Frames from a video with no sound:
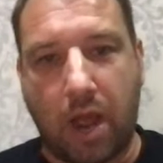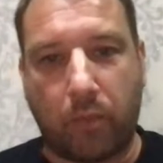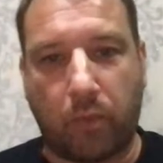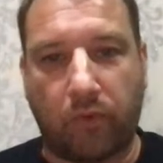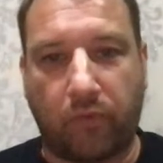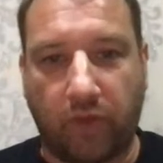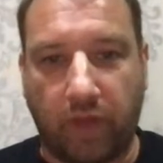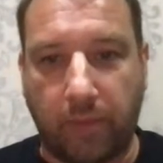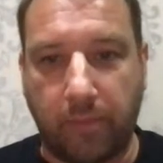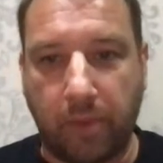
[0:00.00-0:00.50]
up
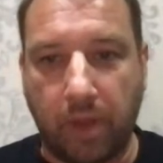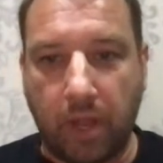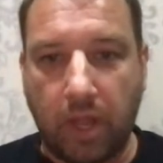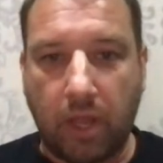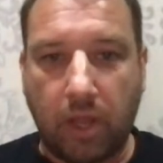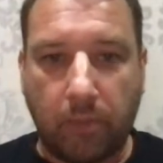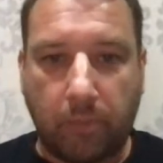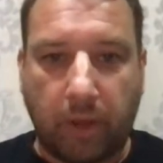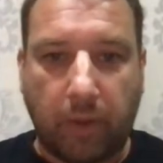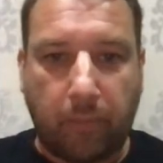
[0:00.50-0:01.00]
with him.
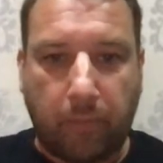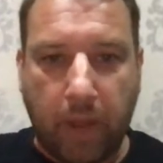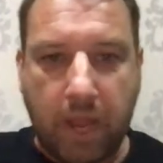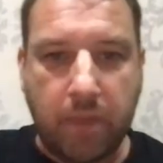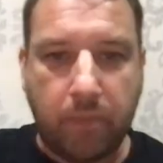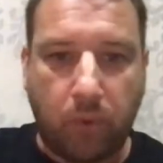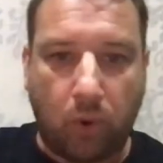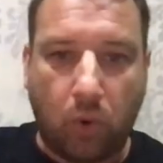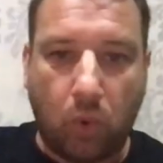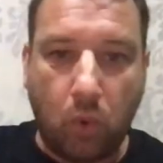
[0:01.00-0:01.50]
But
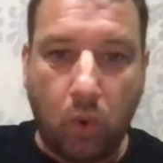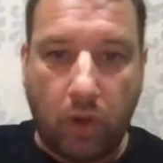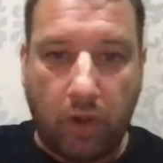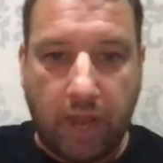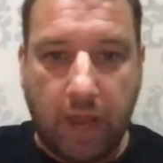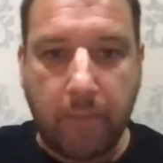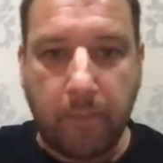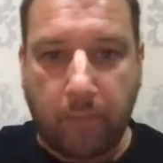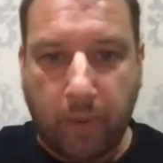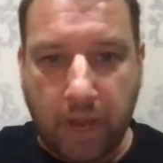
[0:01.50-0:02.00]
people
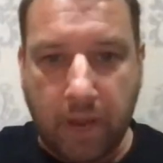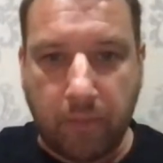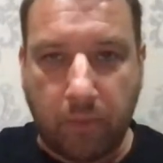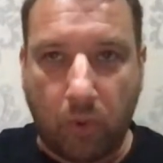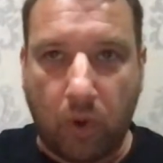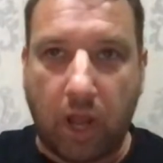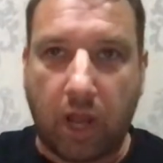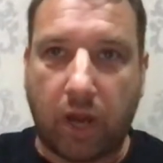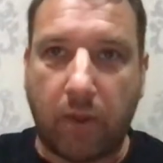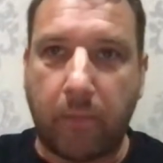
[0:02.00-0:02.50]

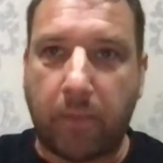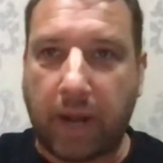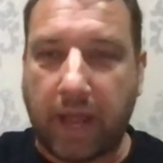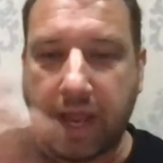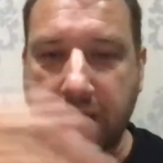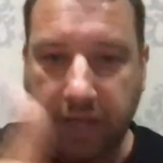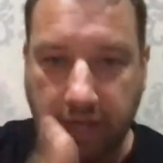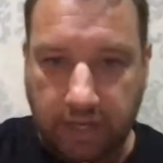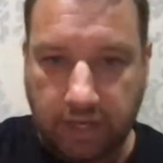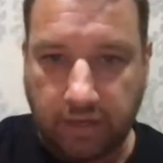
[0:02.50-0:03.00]
that are
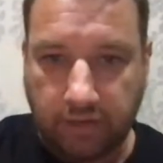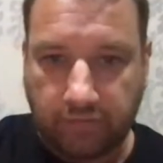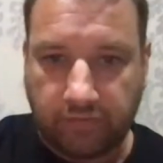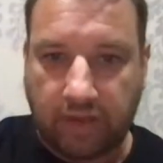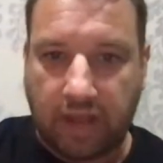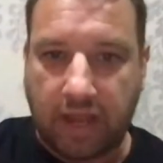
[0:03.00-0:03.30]
complaining,